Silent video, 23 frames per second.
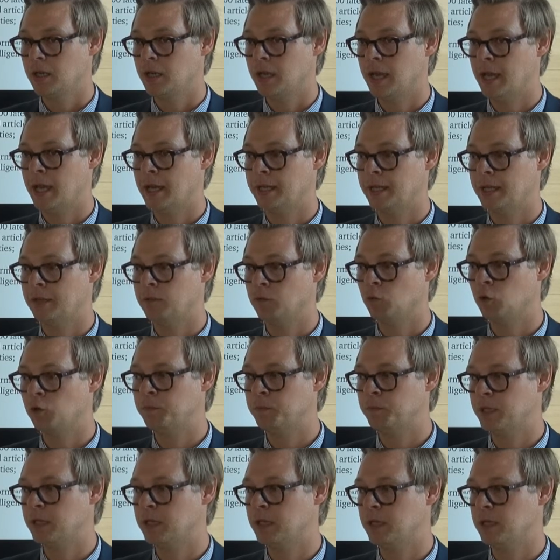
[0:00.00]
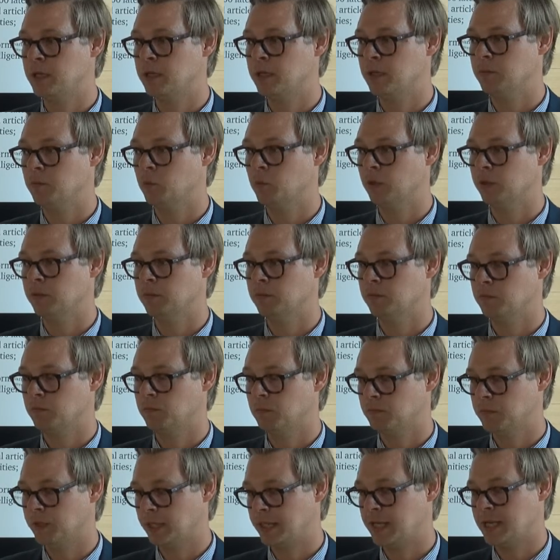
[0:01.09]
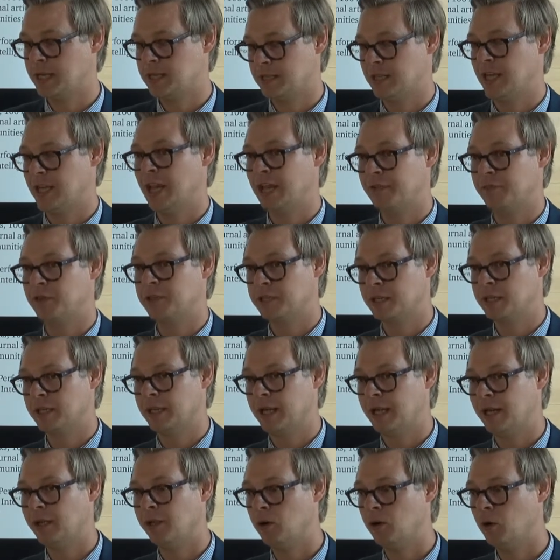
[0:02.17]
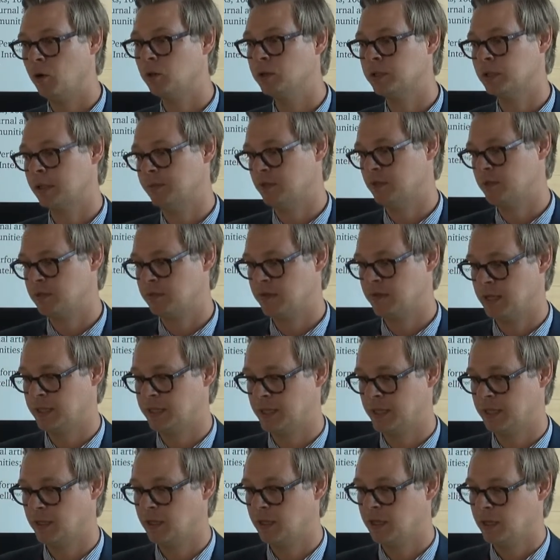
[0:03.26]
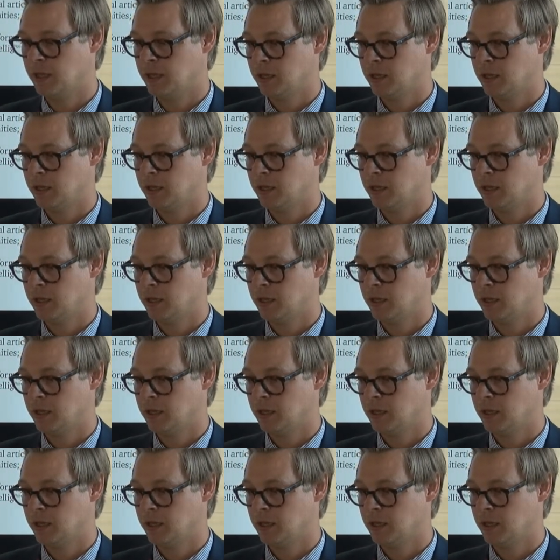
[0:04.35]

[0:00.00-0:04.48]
And it will be, well, the cases I have until now all demonstrate that